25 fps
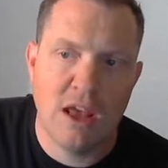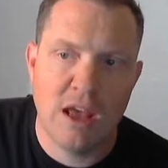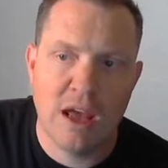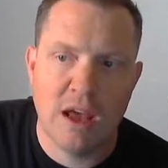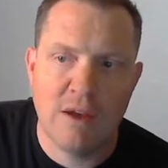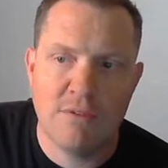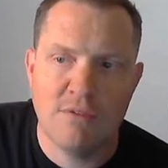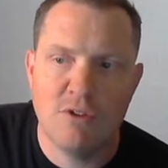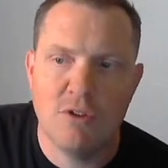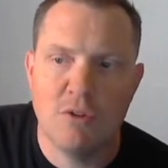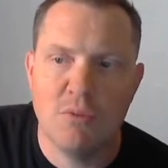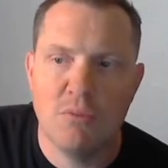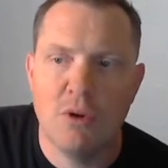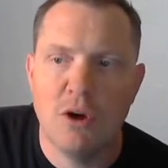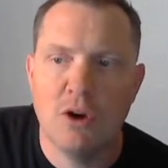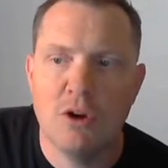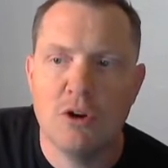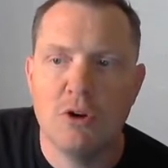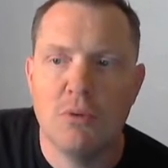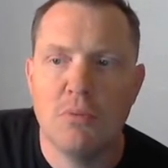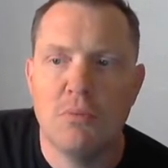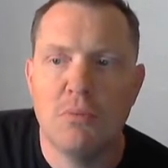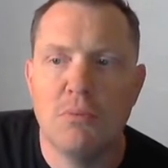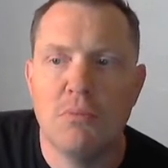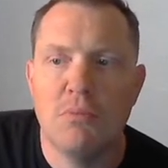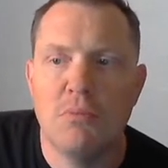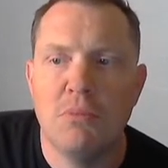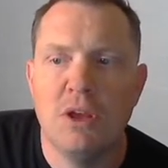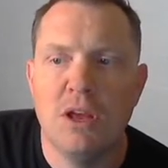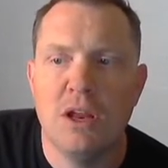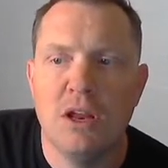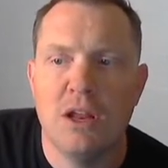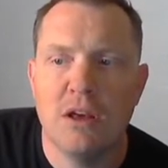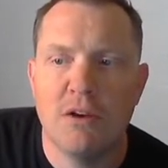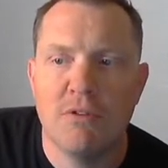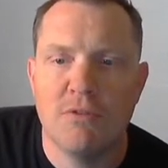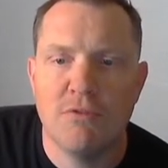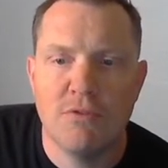after the Milko
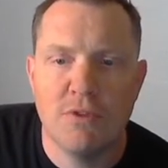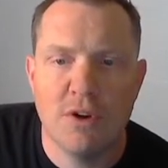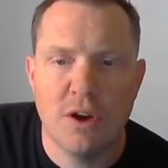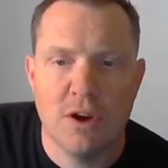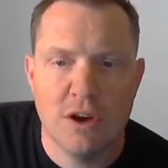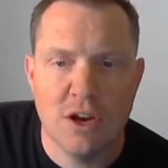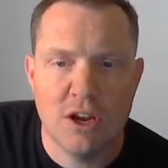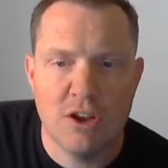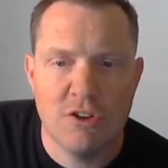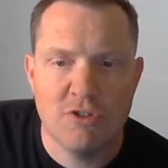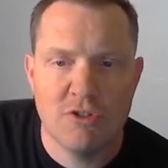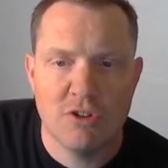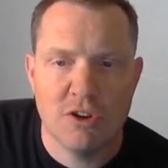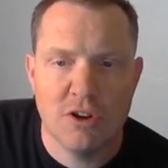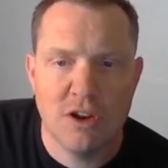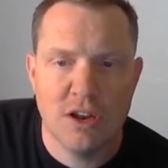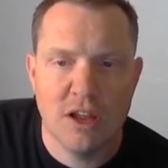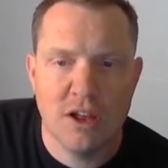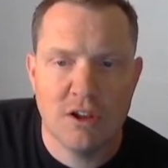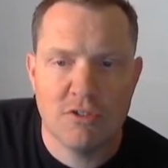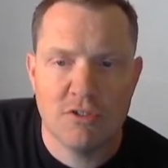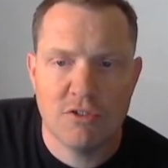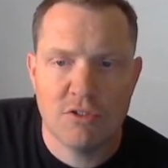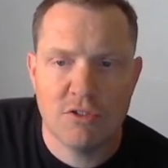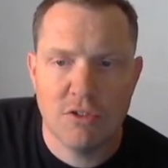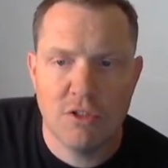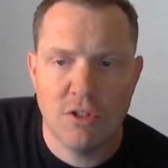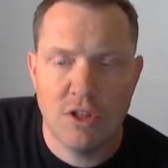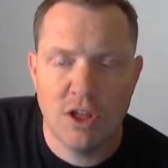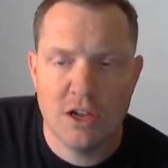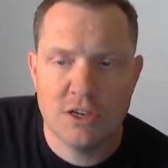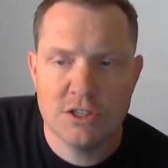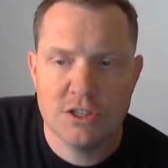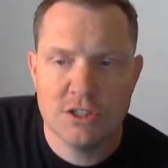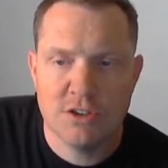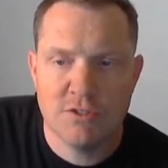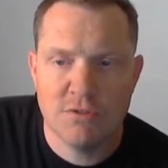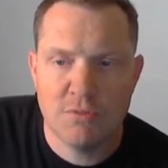Media Foundation announced the
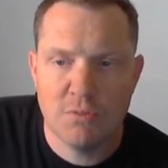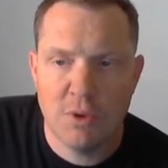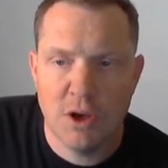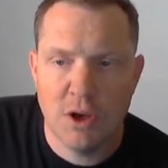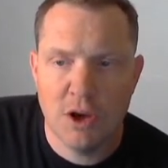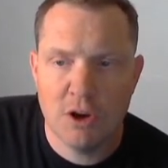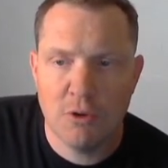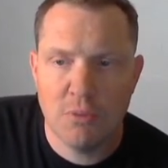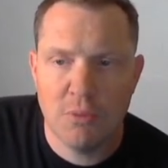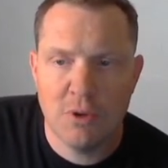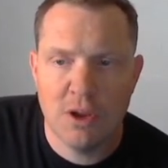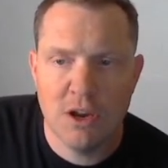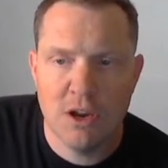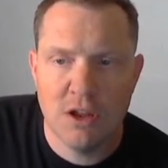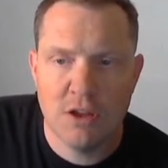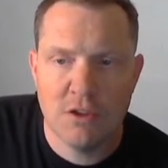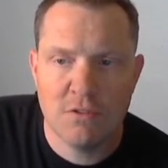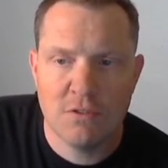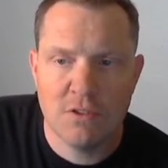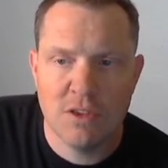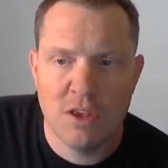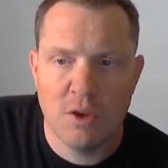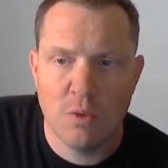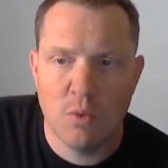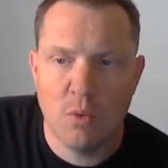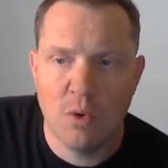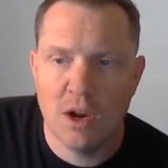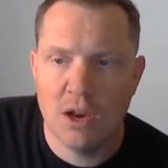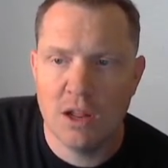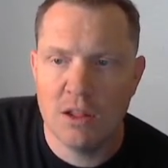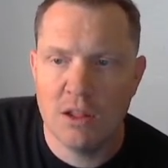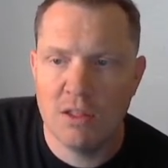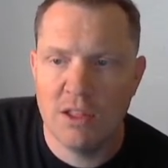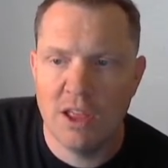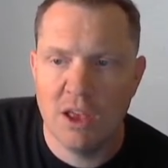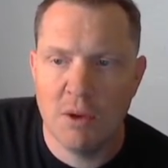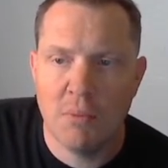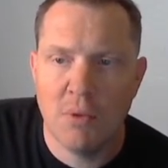launch of Milko Media C1 in
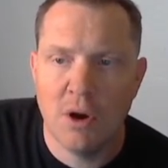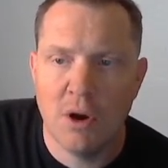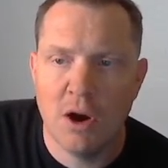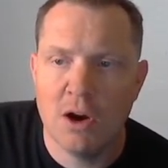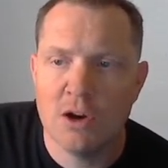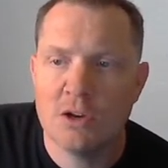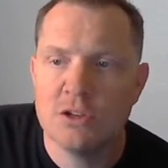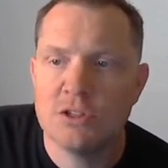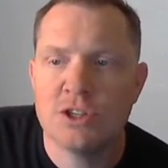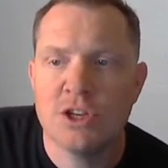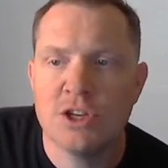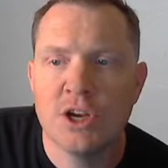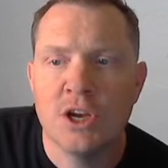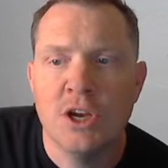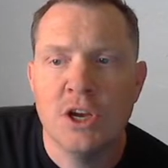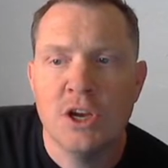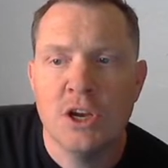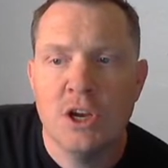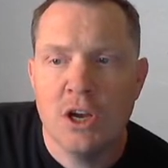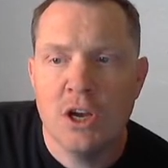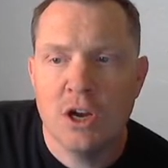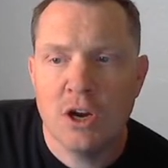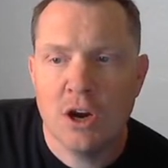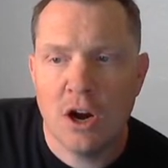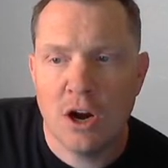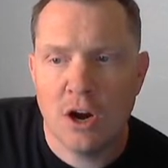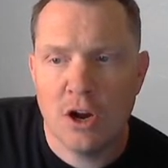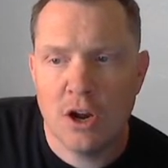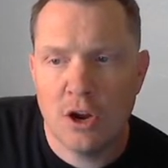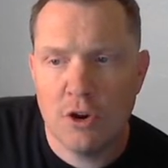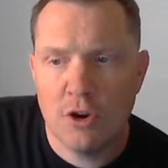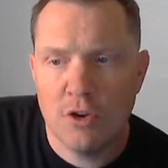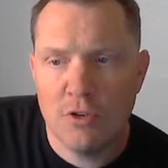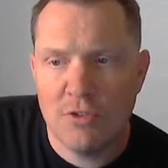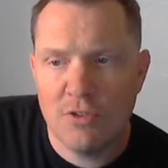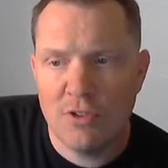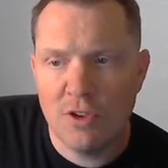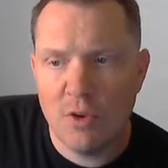late March. Cardano
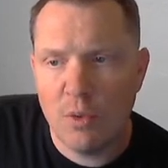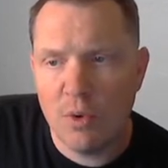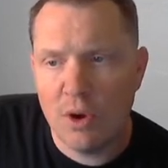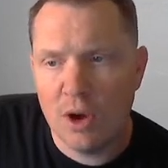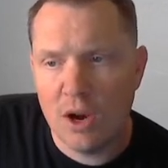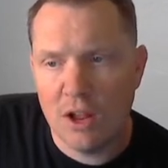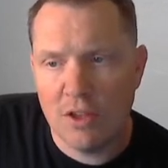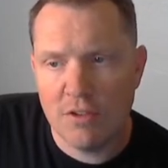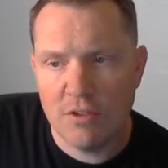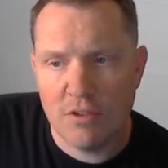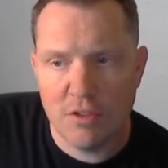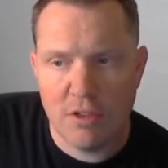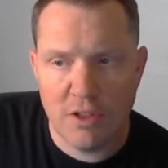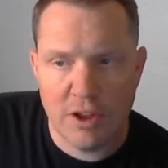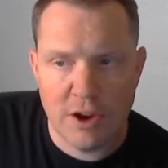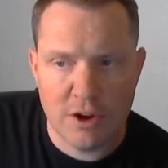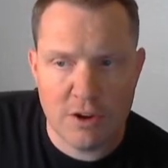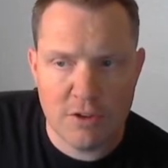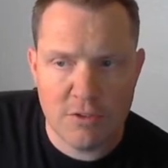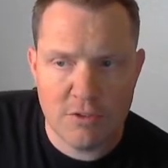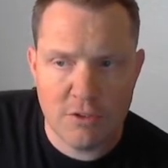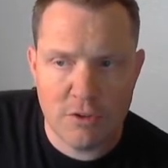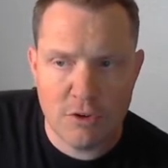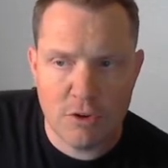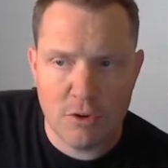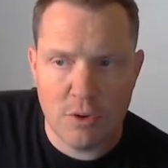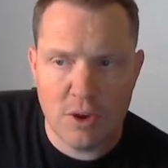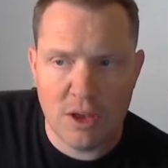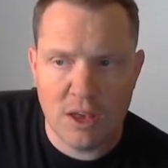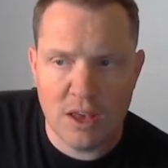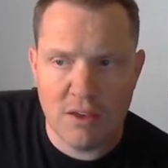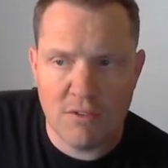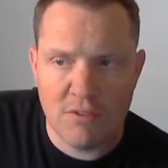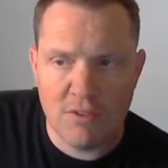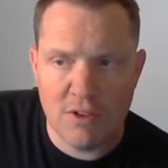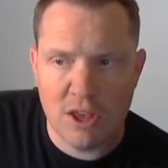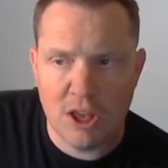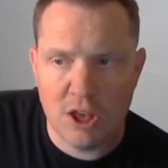C1 is a Layer 2
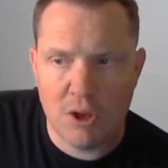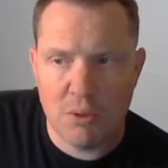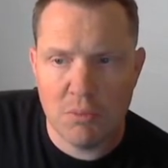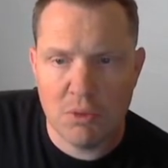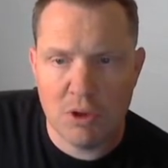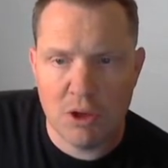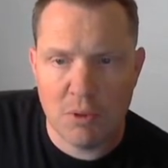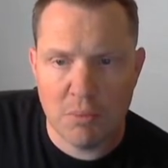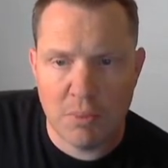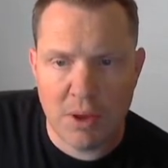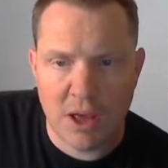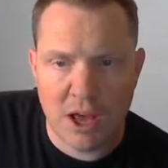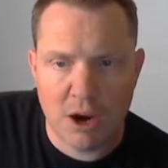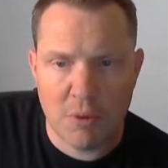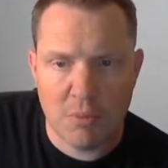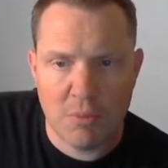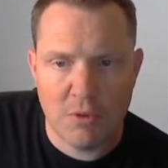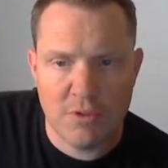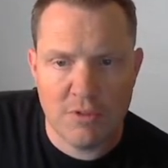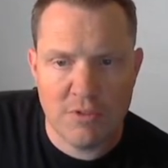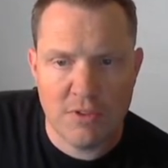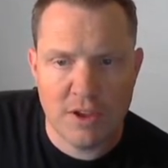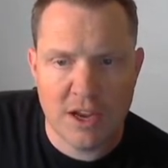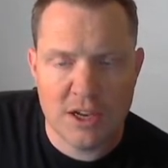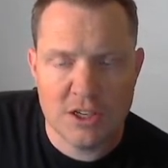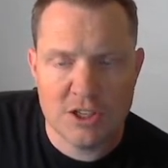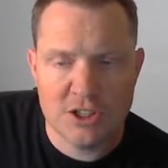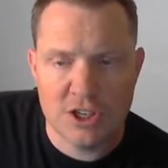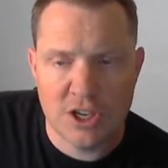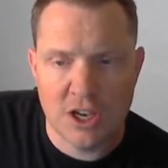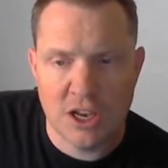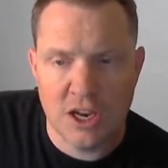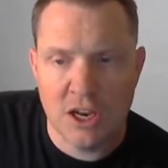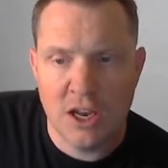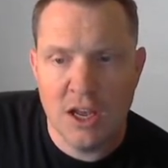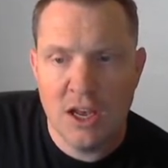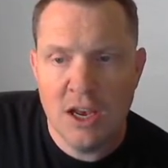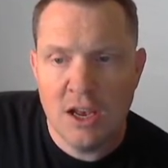EVM-compatible
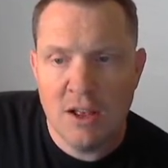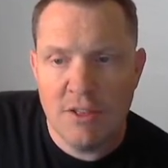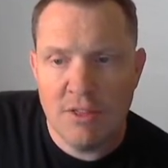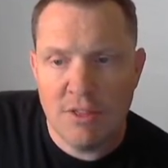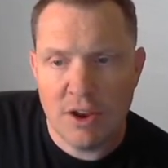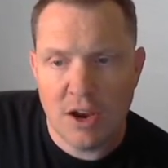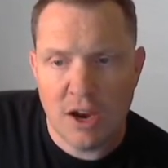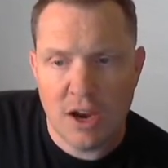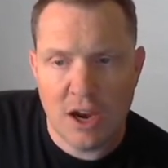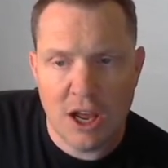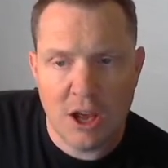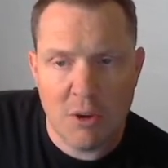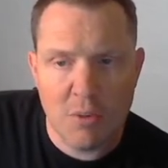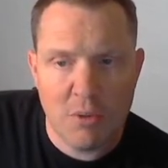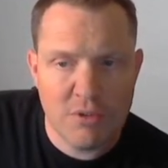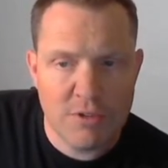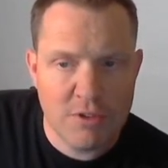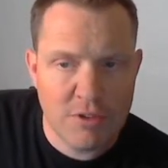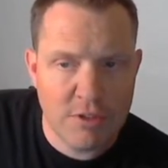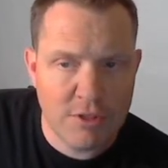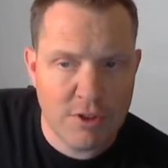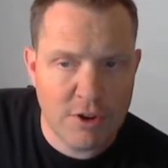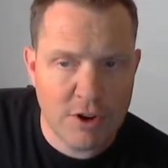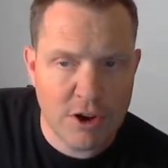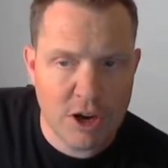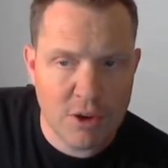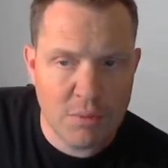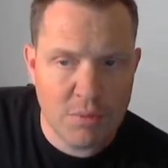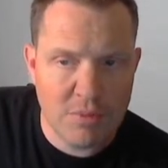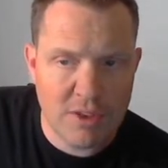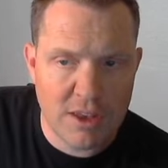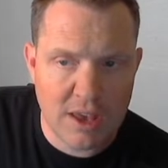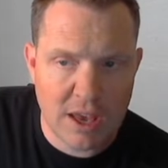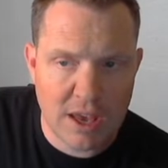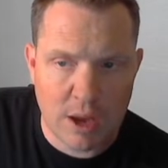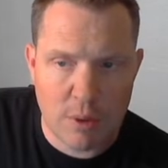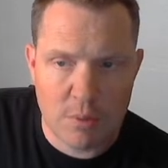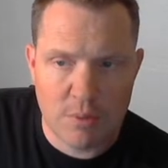sidechain that enables Ethereum
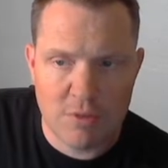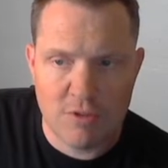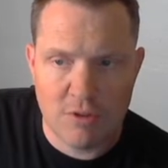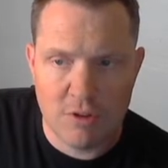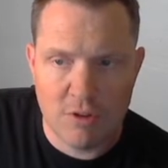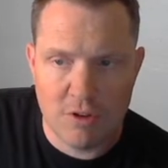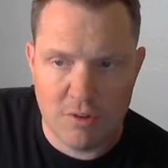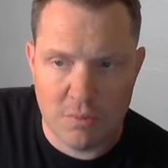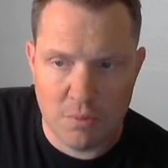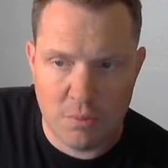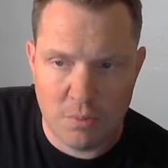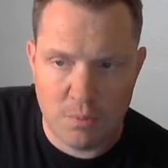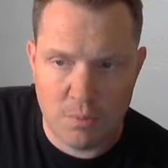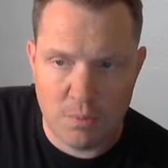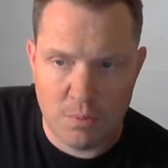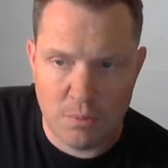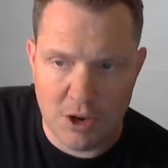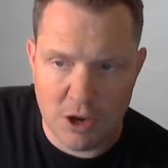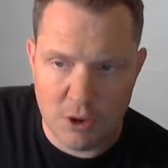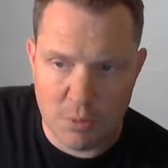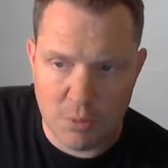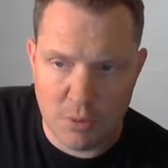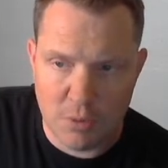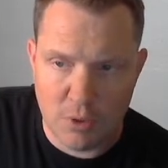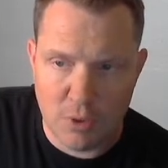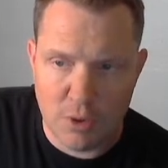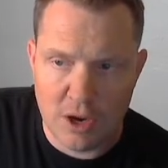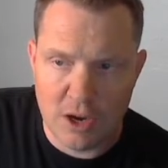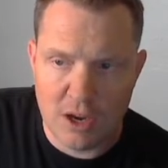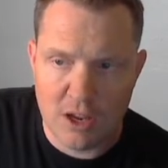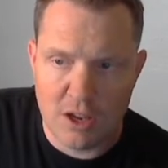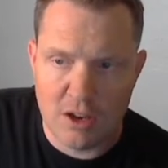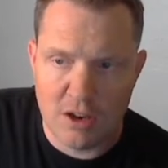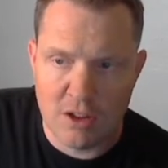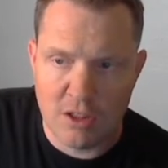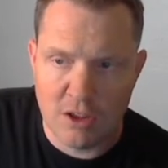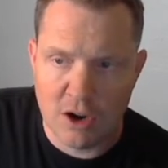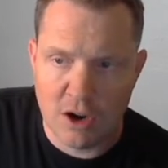dApps to be deployed
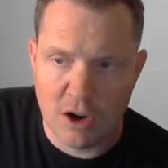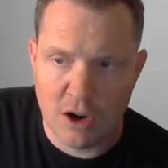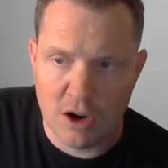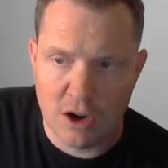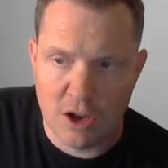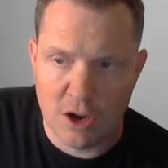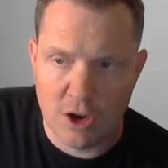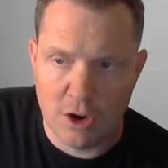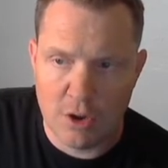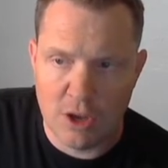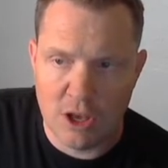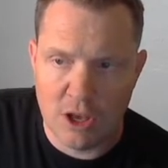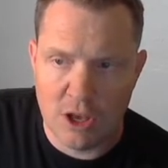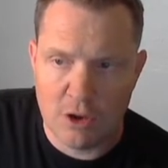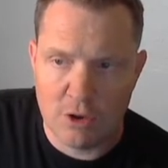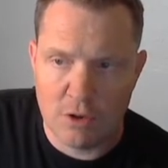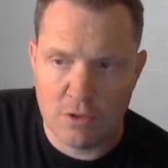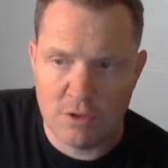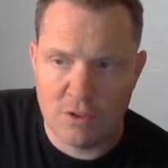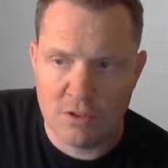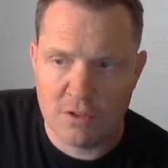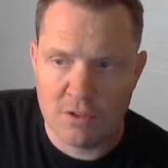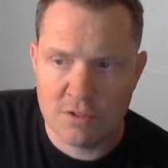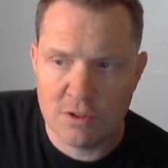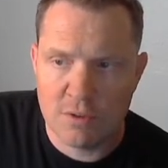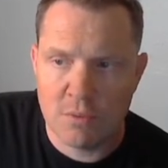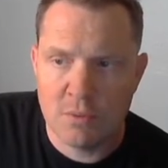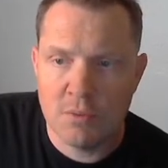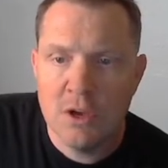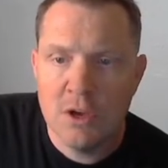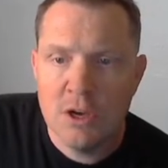into the Cardano ecosystem.